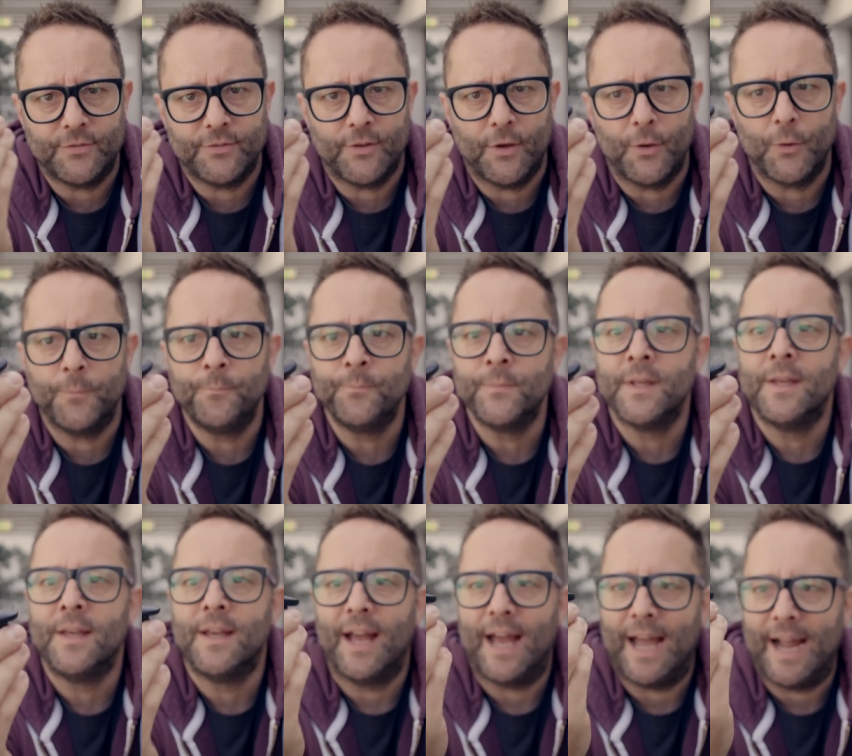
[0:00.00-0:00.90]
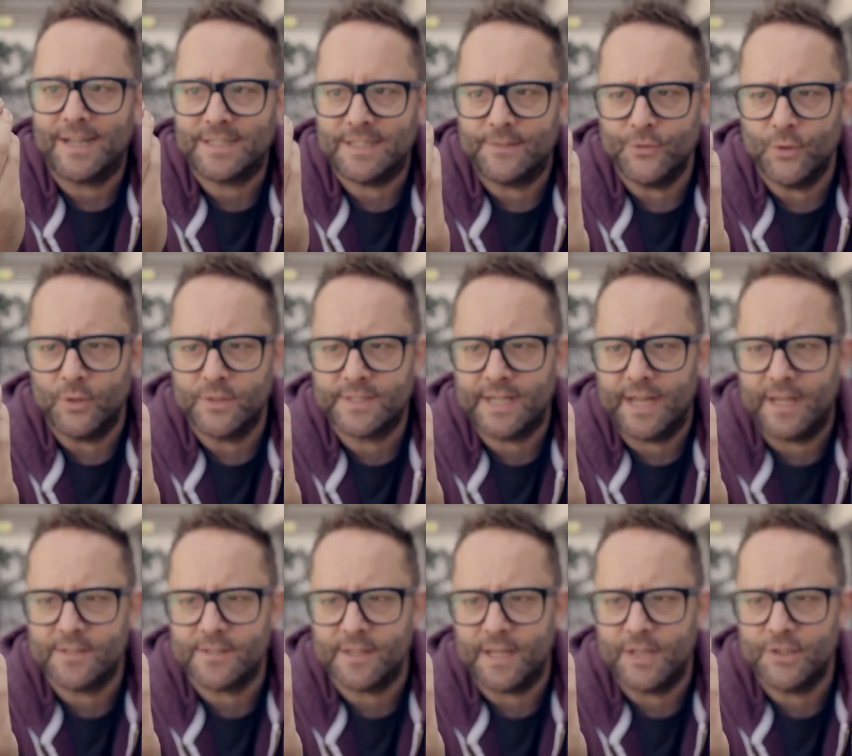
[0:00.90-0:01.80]
So active noise
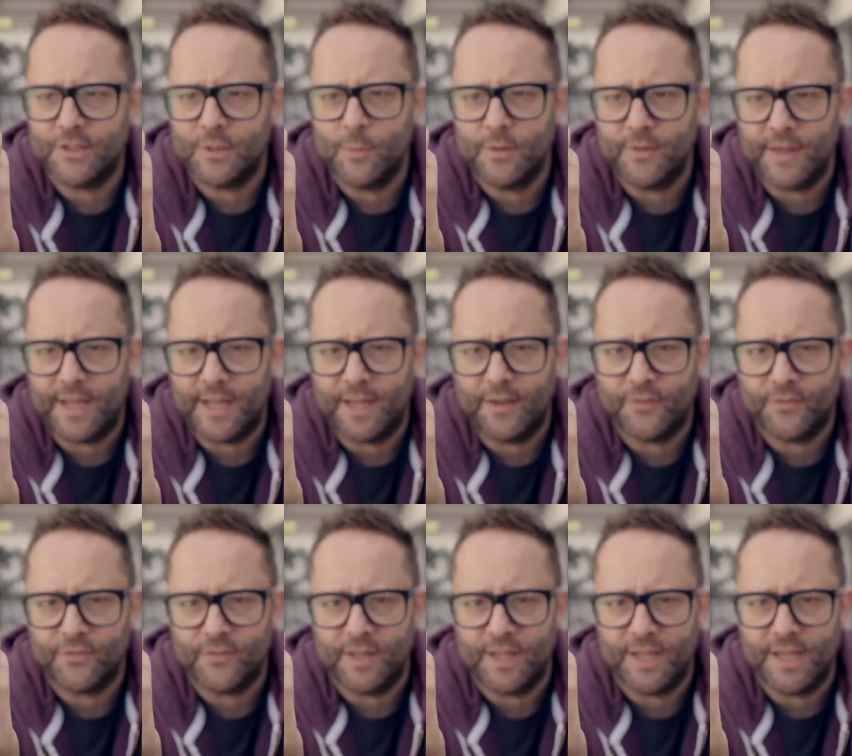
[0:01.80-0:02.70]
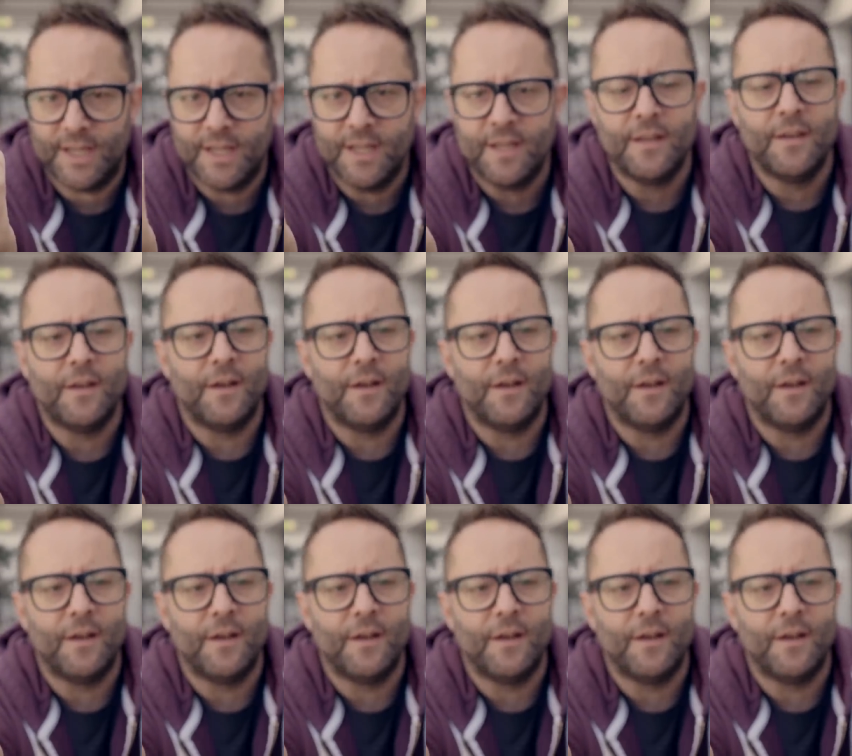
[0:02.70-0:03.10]
cancellation with AAC,